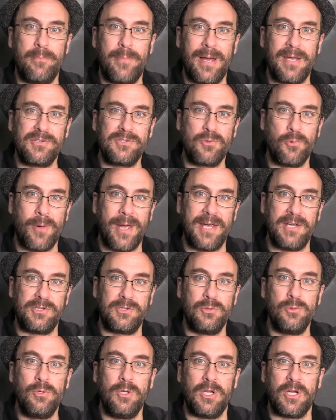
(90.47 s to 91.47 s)
best way
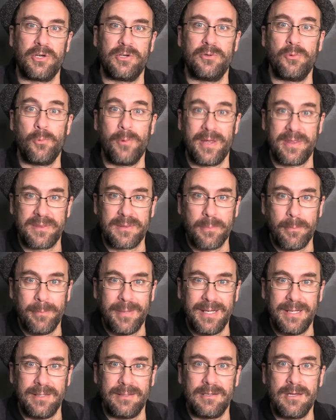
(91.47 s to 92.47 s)
to learn with
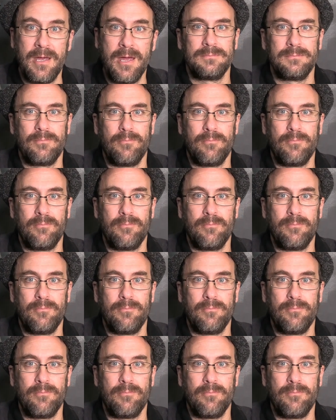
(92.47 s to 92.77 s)
me.